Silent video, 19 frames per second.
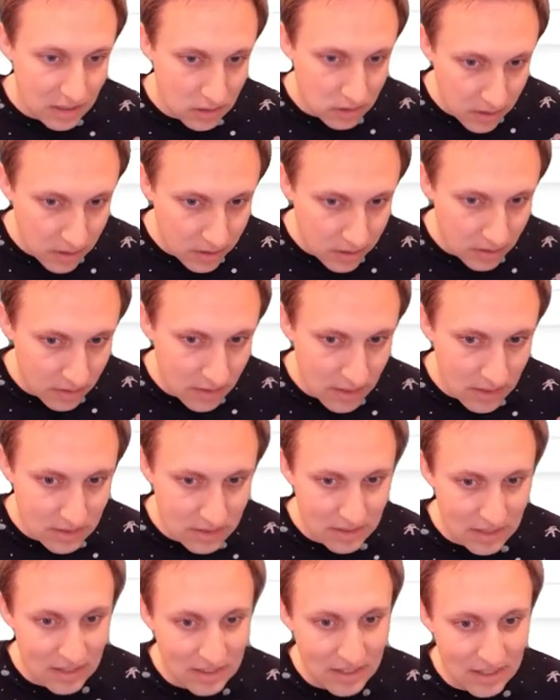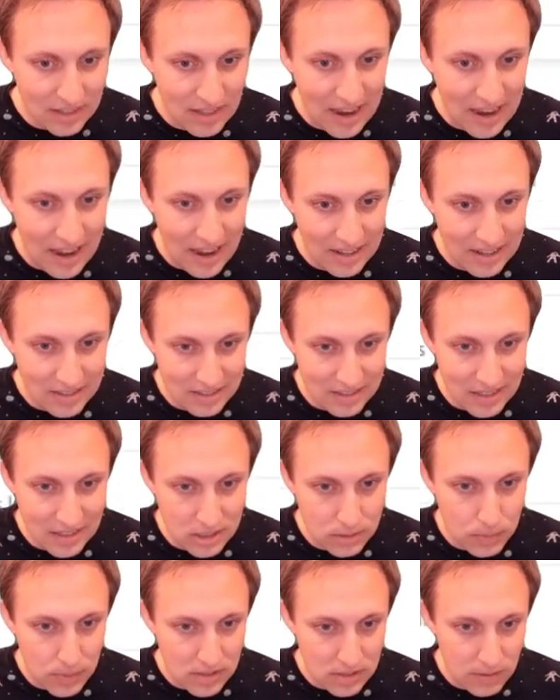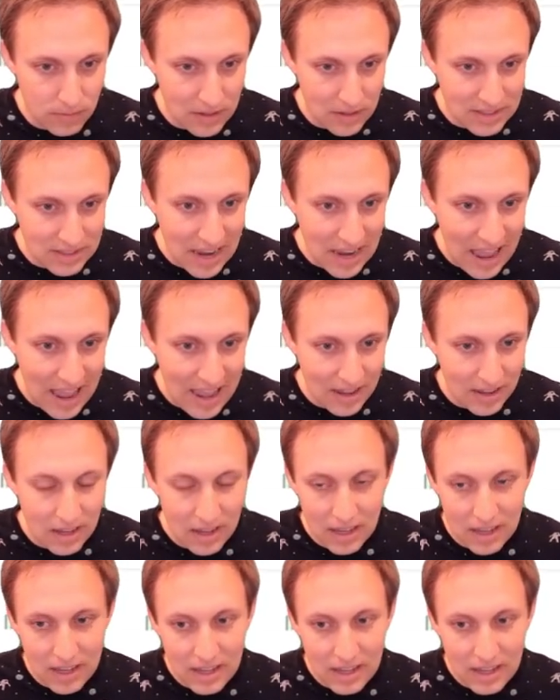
click on this and then it adds this specific tag